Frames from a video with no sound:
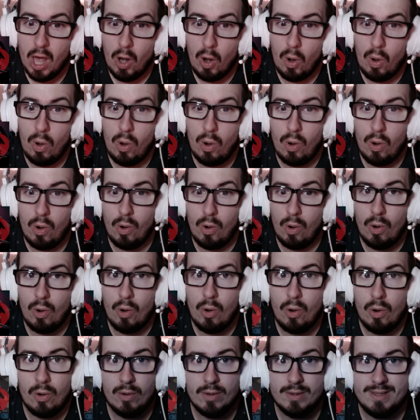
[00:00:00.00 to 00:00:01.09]

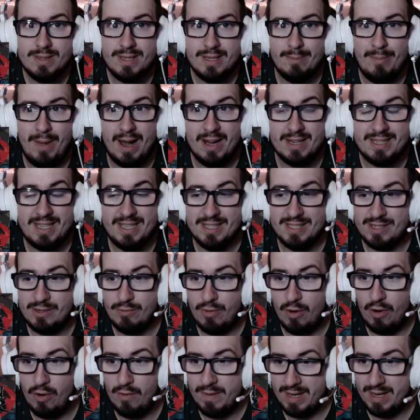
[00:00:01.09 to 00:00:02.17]
Oh, the mark is
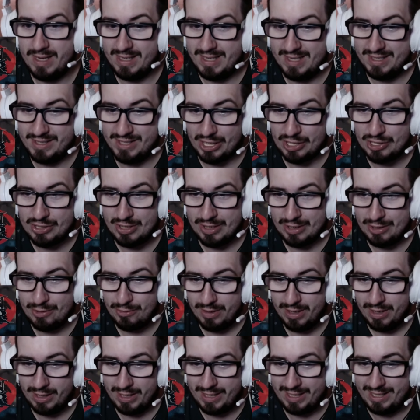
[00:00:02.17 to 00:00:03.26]
growing. He's actually
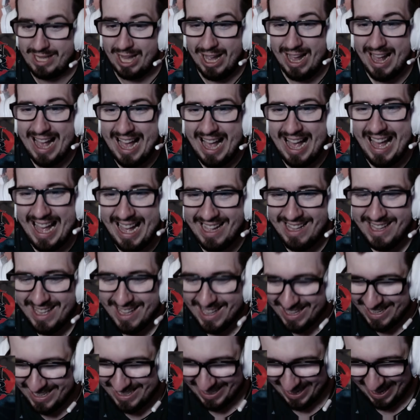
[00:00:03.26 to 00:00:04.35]
doing it.
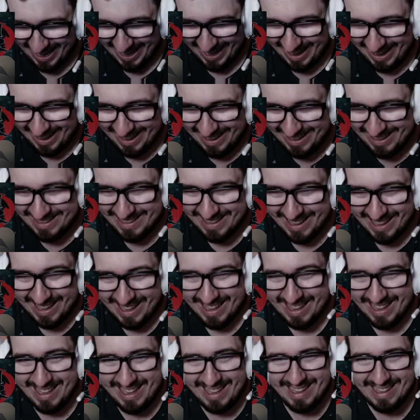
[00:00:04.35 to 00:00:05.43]
Yeah.
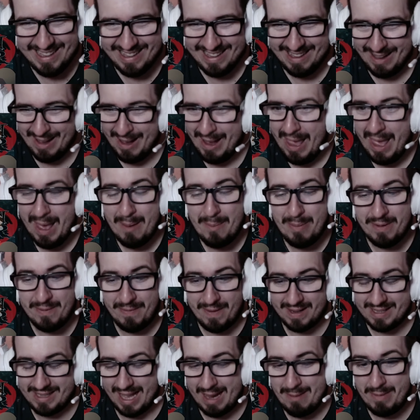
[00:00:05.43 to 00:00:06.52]

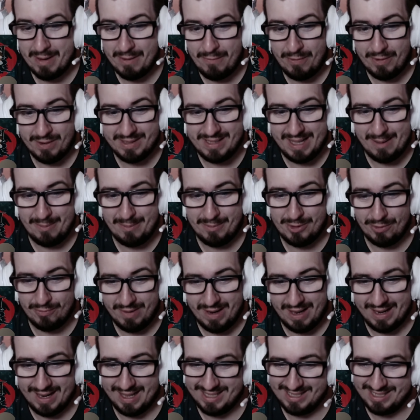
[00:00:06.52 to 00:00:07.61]
Perfect timing for them to
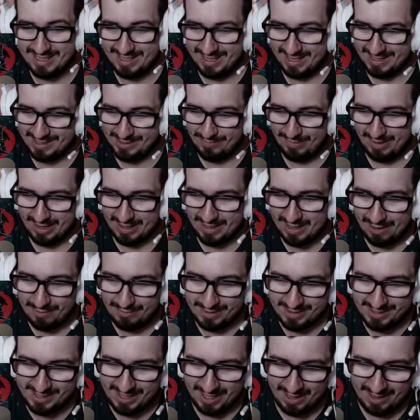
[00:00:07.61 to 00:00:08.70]
realize as well how
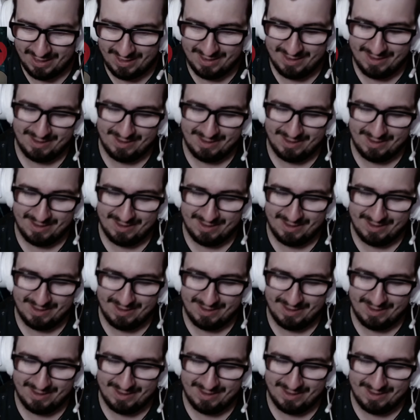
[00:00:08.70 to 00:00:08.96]
it's done.